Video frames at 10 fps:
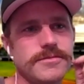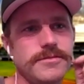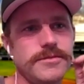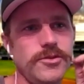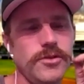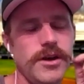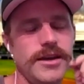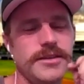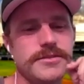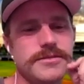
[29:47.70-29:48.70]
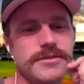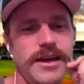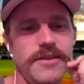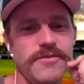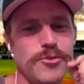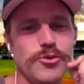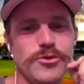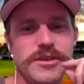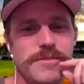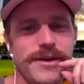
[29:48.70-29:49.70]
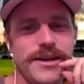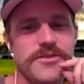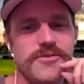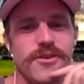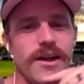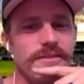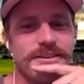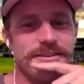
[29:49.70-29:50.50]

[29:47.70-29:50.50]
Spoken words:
you guys have Mookie Betts forever.